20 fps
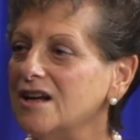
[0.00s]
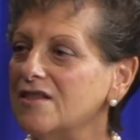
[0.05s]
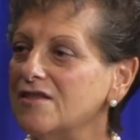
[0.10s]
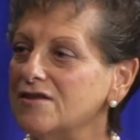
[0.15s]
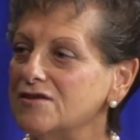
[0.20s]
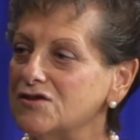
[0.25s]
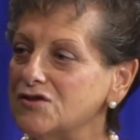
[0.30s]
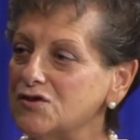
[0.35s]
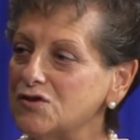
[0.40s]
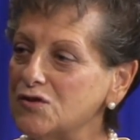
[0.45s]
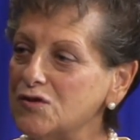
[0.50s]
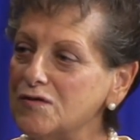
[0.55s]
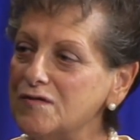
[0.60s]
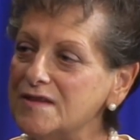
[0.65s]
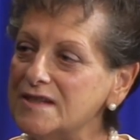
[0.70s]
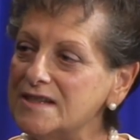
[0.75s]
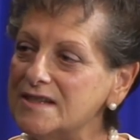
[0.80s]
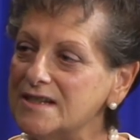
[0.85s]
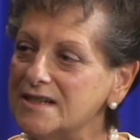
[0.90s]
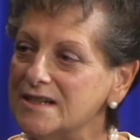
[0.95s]
the
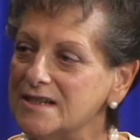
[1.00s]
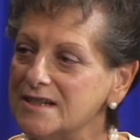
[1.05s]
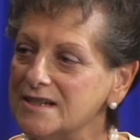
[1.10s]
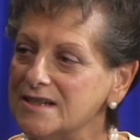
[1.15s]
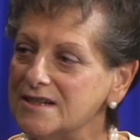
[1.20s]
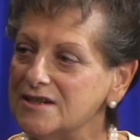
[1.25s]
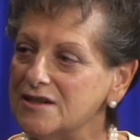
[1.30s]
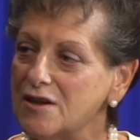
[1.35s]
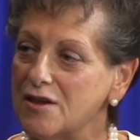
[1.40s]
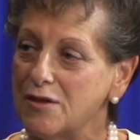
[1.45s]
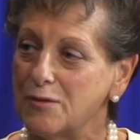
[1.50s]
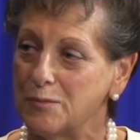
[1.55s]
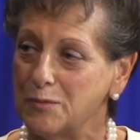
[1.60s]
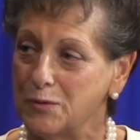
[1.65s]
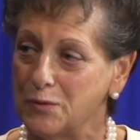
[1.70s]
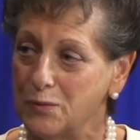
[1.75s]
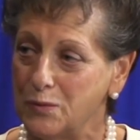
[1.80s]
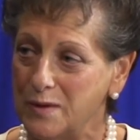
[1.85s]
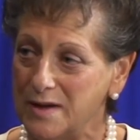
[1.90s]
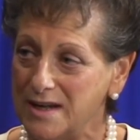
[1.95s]
services through
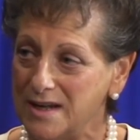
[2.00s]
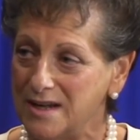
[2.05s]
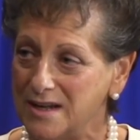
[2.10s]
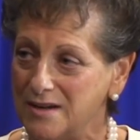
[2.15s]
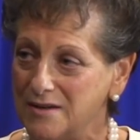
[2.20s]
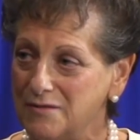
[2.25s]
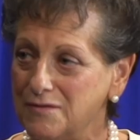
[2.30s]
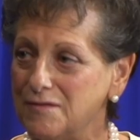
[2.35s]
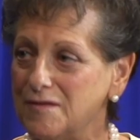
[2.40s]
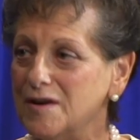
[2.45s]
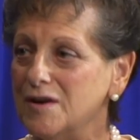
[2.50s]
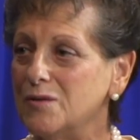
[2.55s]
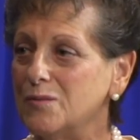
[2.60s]
Weave,